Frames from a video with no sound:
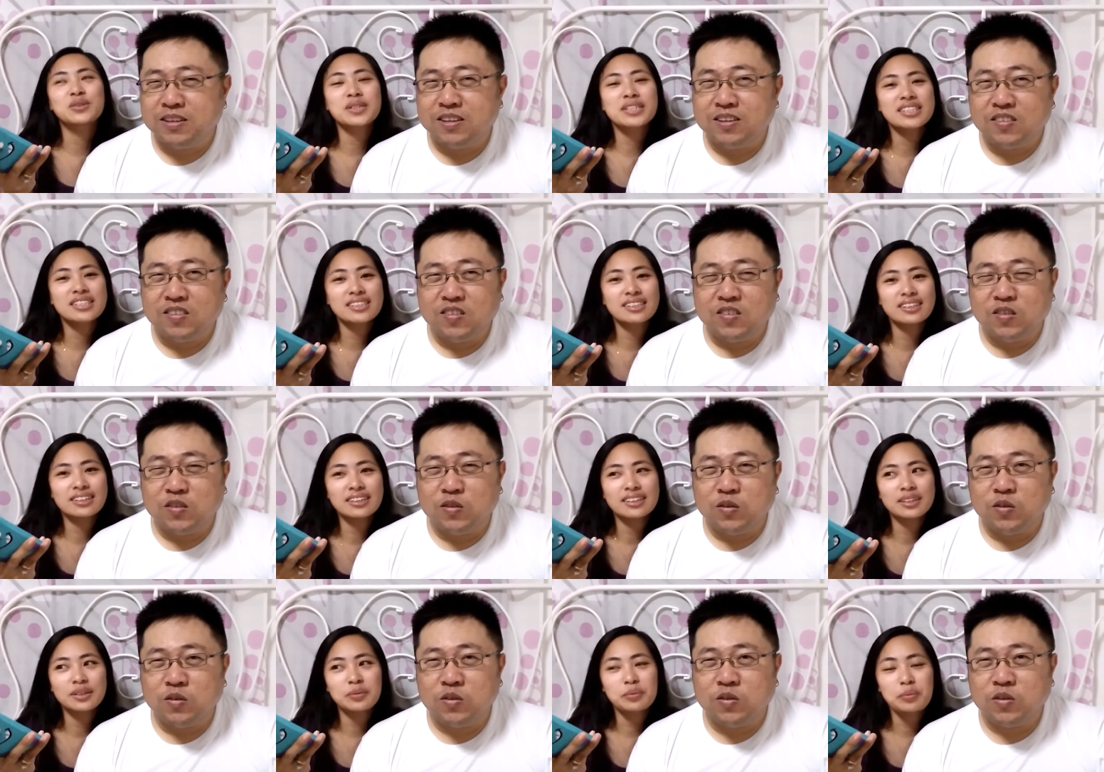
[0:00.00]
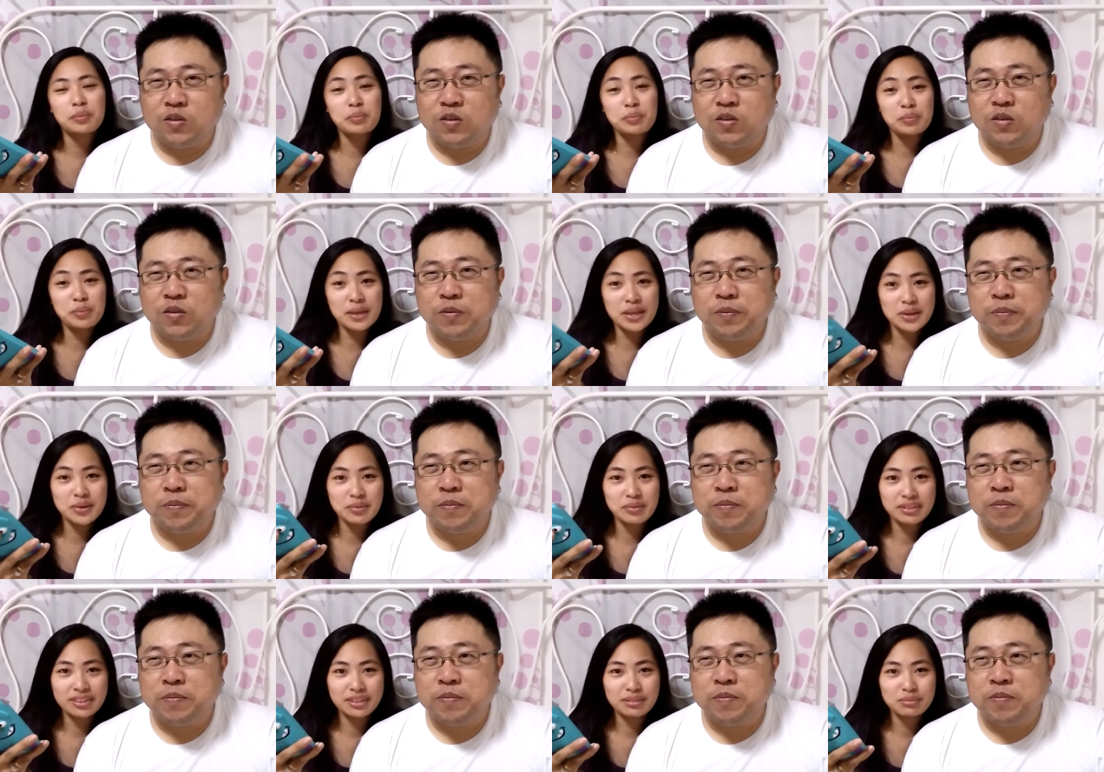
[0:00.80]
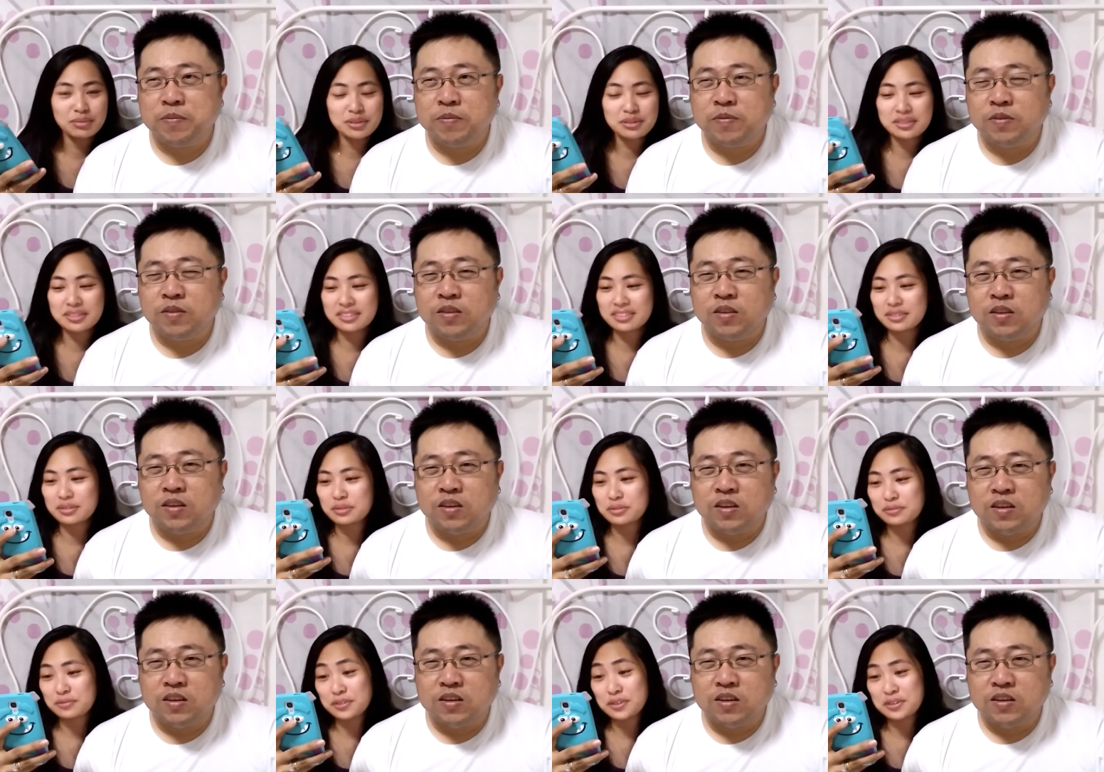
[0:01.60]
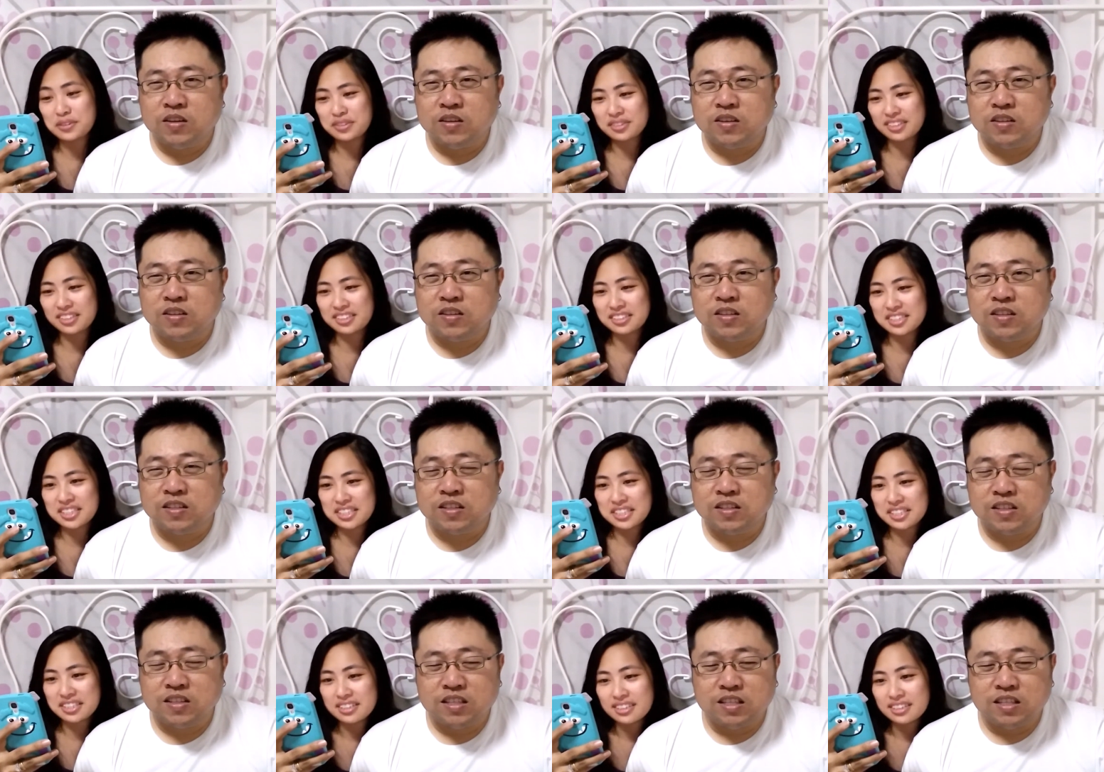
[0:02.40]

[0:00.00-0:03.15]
Speaker 1: it was a bit only because it's our first kiss.